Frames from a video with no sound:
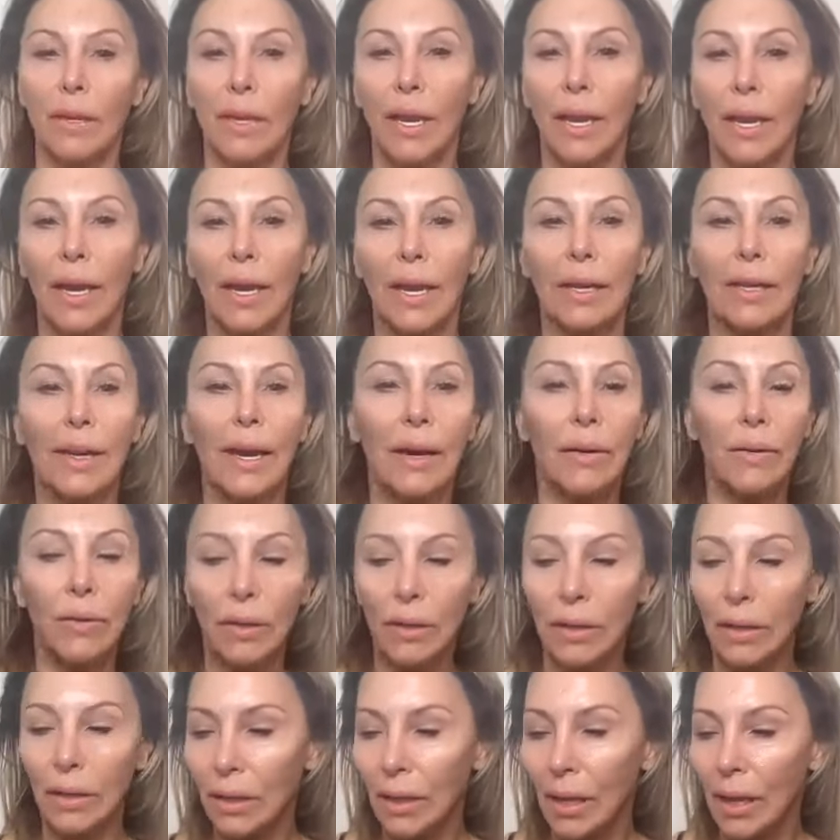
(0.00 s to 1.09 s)
Okay, now we're
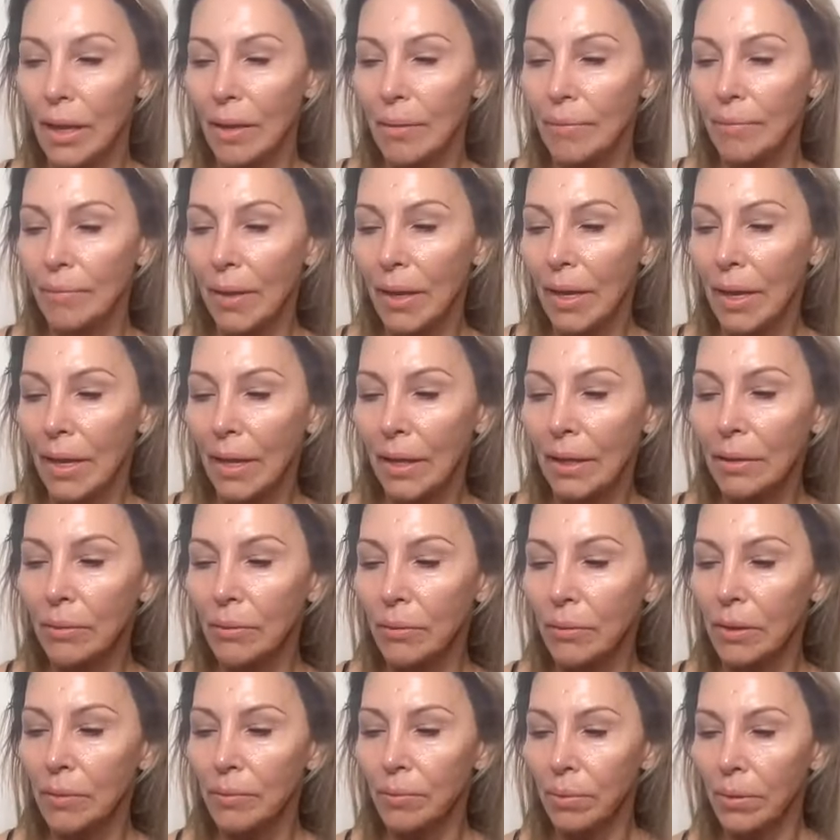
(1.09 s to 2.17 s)
going to come in and
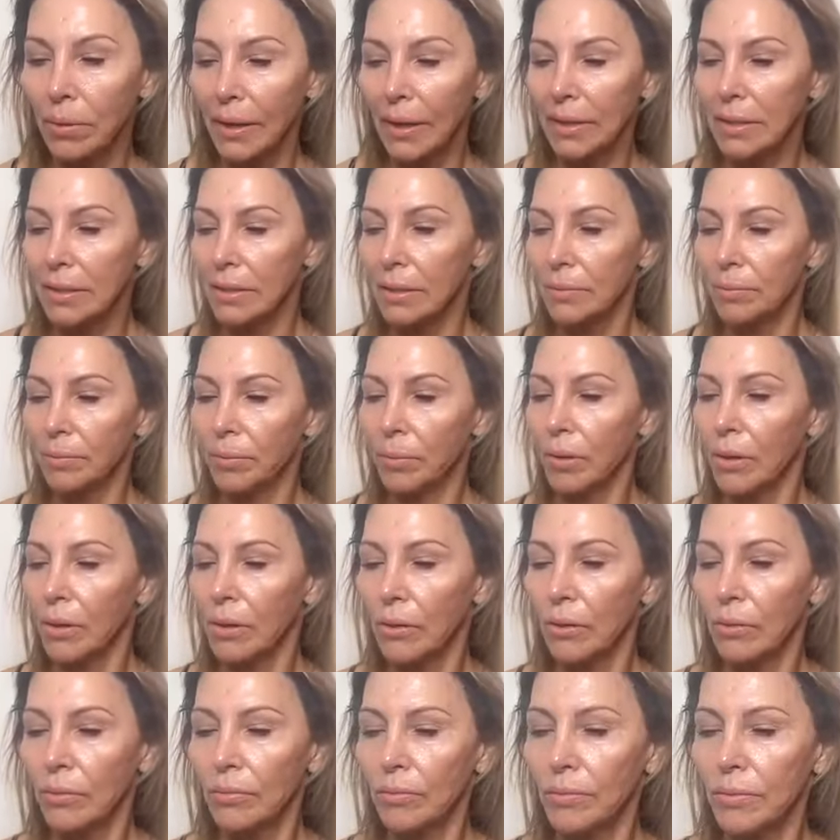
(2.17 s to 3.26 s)
we're going to place the
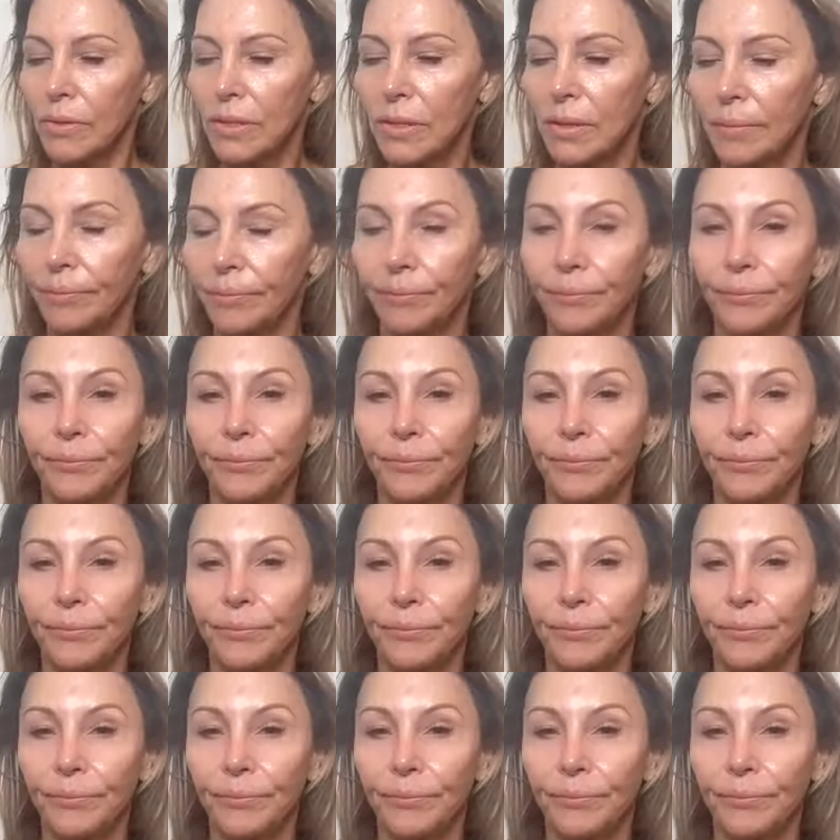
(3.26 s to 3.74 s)
probes